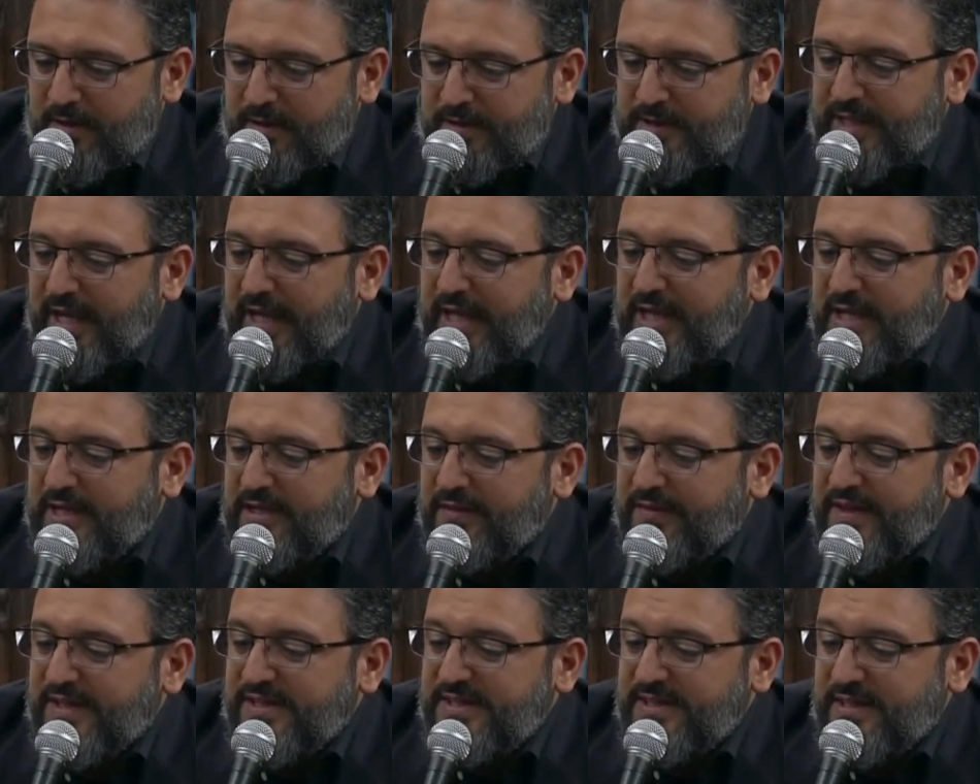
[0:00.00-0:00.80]

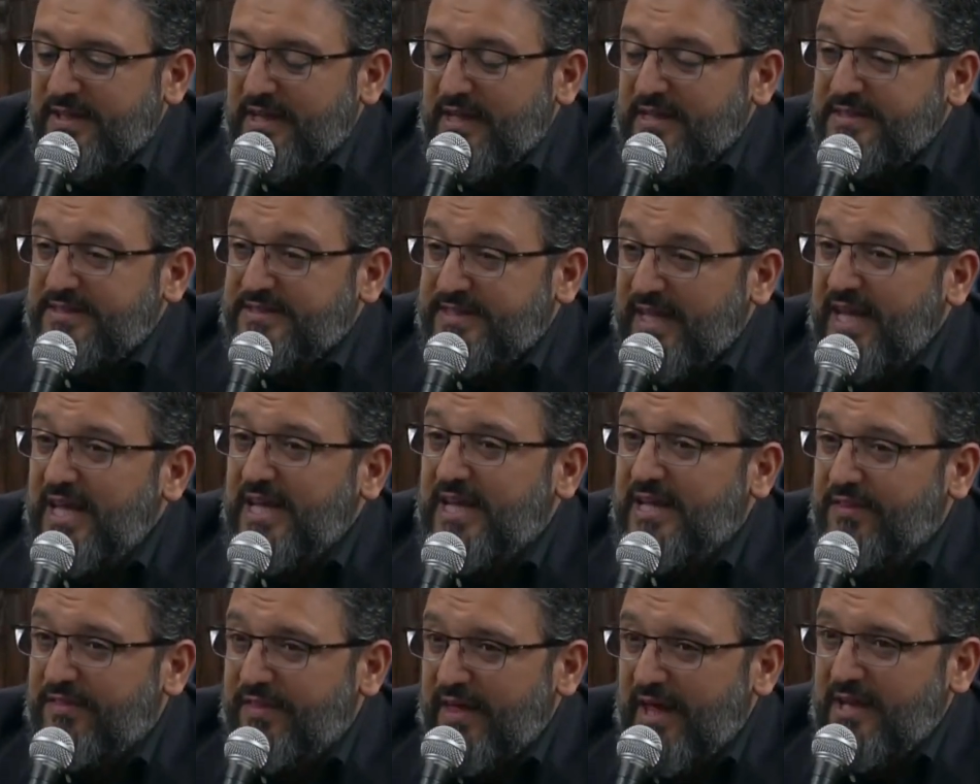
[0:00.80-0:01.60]
Take then
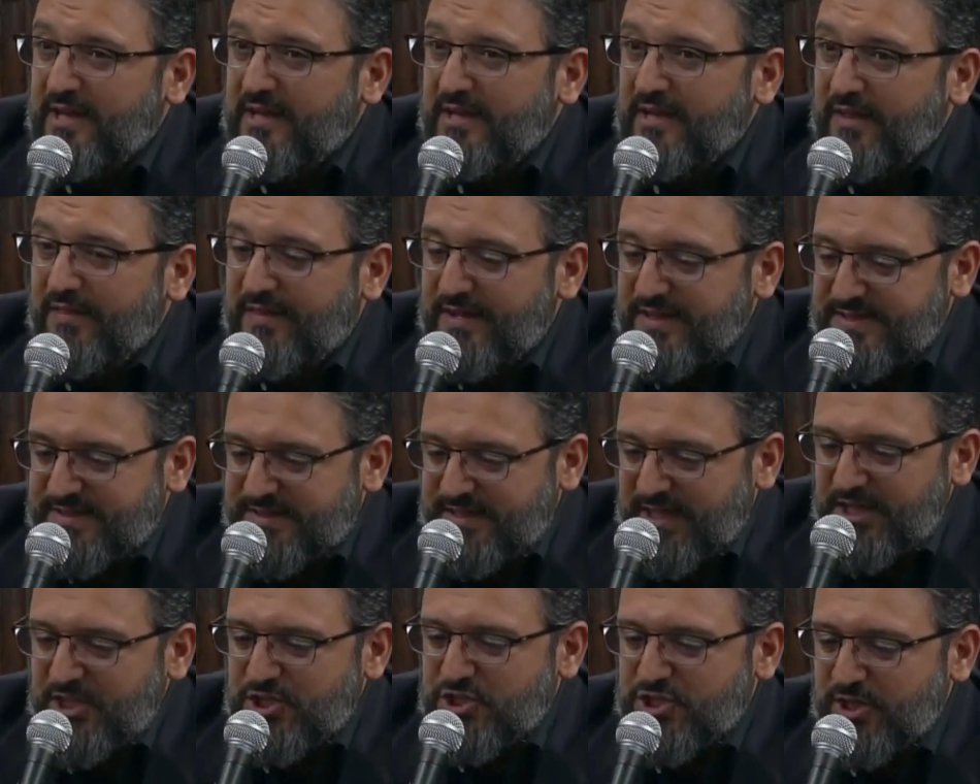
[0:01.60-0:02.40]
Take then the
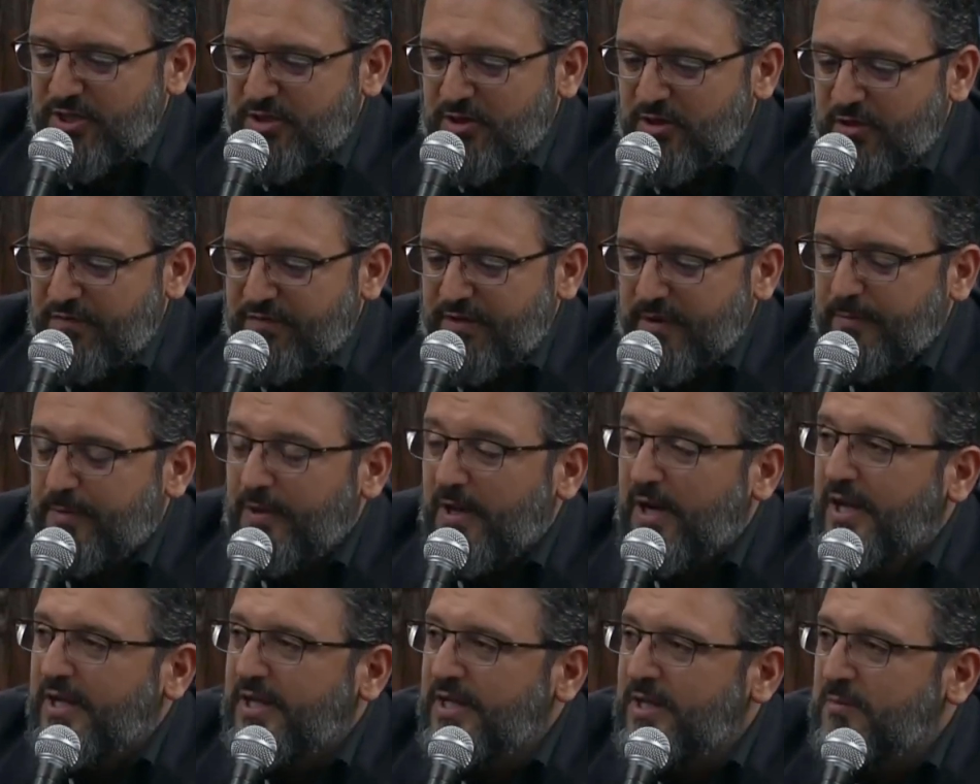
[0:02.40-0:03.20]
station of
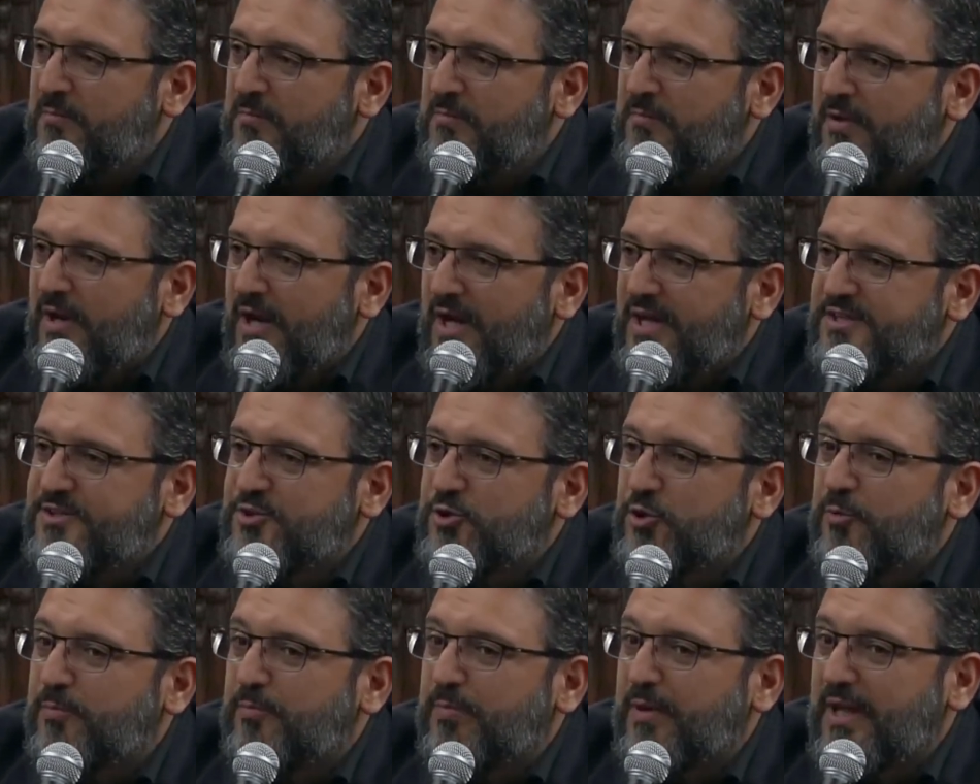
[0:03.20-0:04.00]
Ibrahim as
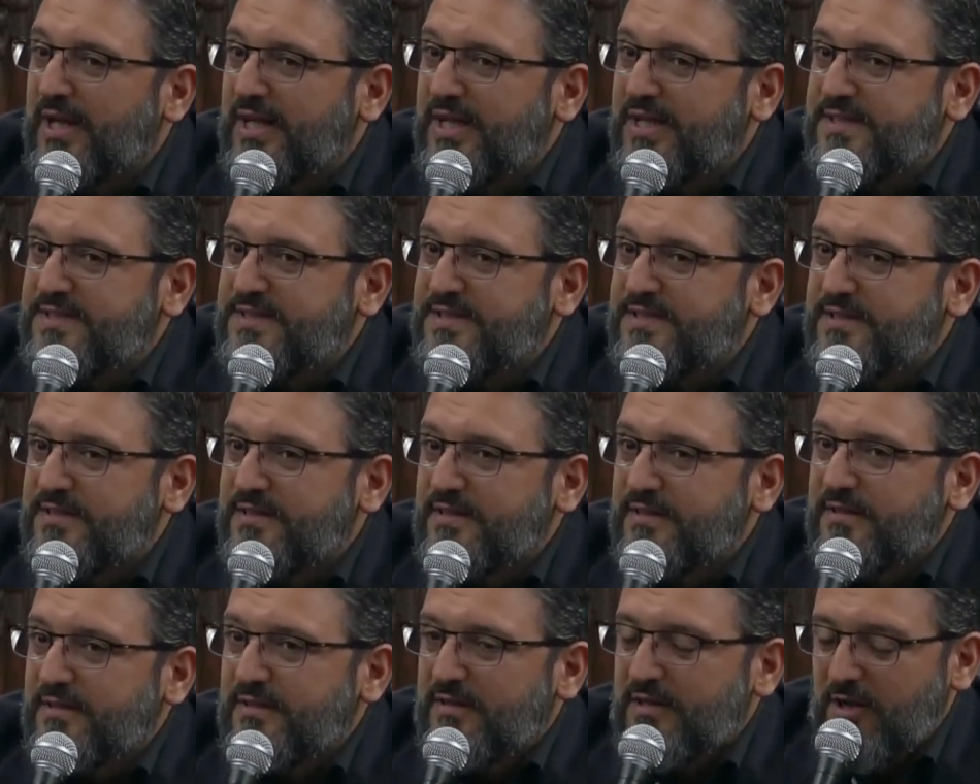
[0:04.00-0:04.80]
your place
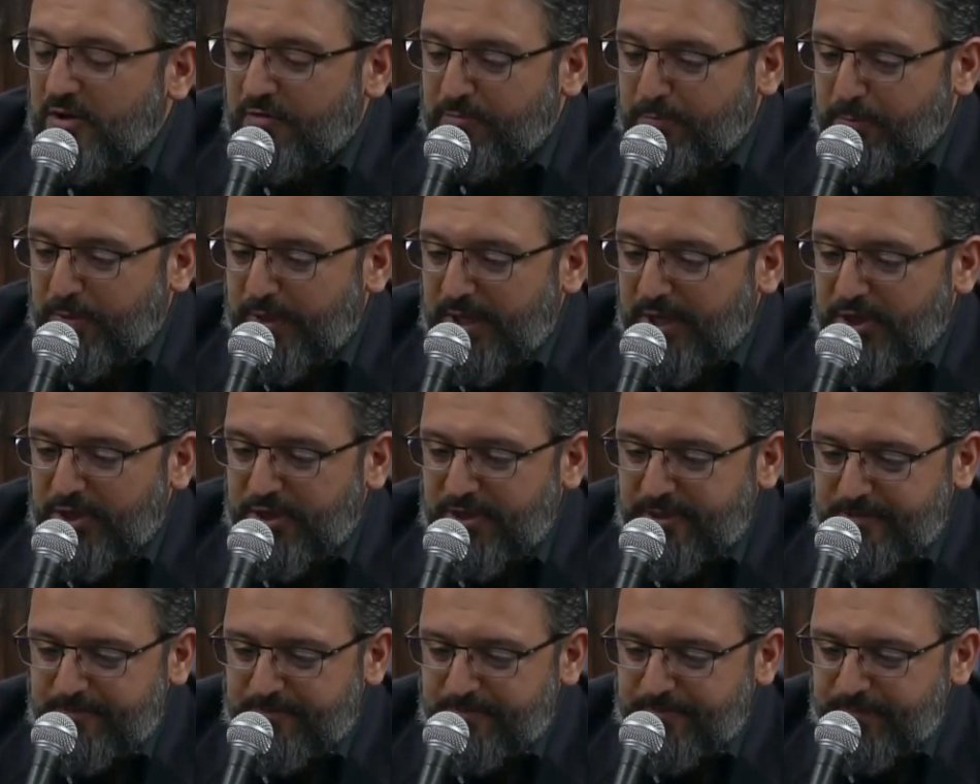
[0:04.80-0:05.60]
of
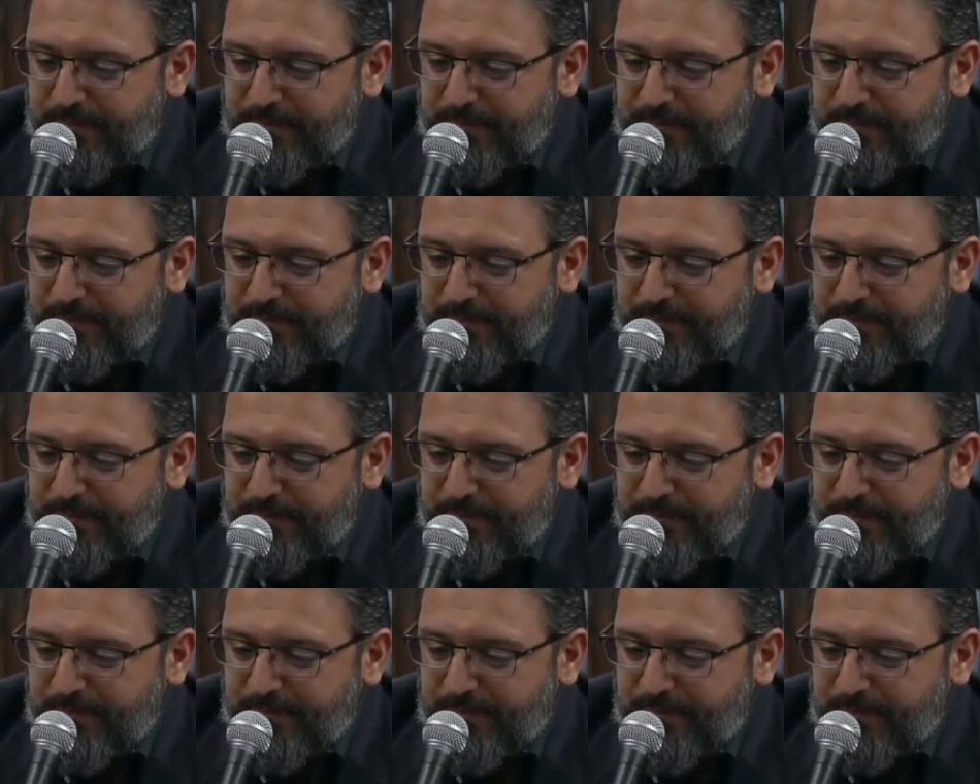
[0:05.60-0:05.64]
prayer.